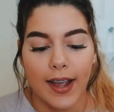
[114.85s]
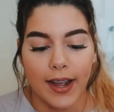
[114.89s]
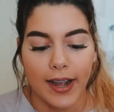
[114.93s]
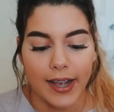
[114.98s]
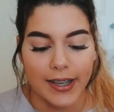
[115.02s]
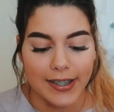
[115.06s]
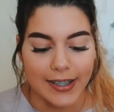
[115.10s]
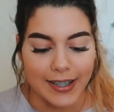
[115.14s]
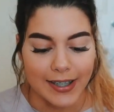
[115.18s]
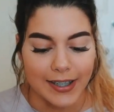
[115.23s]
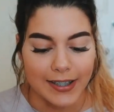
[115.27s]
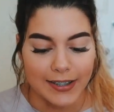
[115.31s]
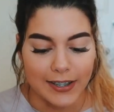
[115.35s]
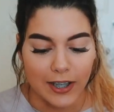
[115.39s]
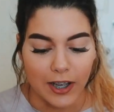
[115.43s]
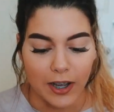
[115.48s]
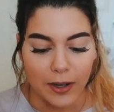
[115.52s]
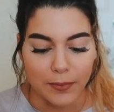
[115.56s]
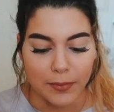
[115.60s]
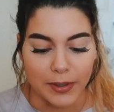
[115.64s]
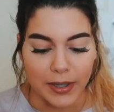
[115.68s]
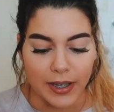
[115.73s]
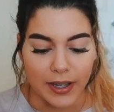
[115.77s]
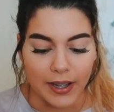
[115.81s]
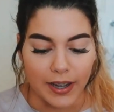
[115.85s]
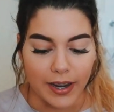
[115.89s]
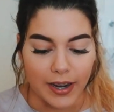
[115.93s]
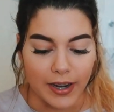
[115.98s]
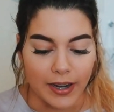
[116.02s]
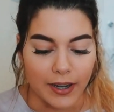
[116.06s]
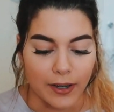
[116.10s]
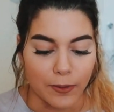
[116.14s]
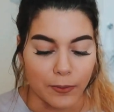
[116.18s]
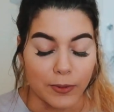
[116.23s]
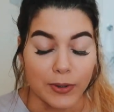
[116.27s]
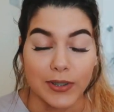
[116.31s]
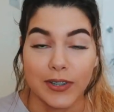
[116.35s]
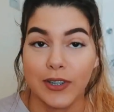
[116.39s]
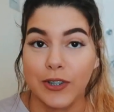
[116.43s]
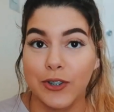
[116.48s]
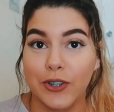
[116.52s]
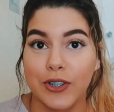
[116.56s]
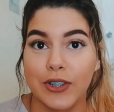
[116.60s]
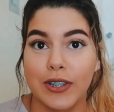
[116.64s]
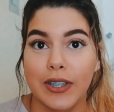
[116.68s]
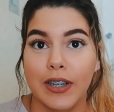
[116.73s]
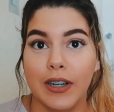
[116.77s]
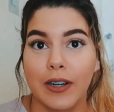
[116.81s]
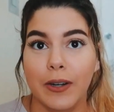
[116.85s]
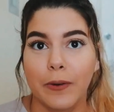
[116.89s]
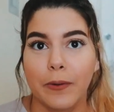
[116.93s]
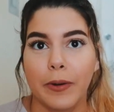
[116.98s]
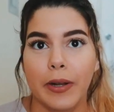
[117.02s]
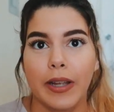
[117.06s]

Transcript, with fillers: Because I did tell him that I was interested in a